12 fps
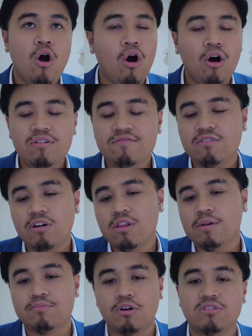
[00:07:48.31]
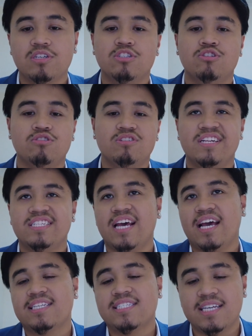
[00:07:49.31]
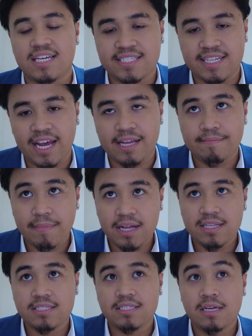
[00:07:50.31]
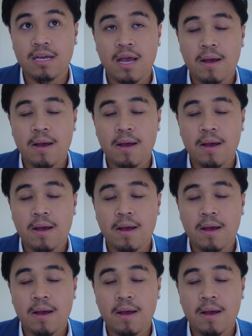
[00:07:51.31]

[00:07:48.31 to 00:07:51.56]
Overall, the process usually takes 6 to 8 months,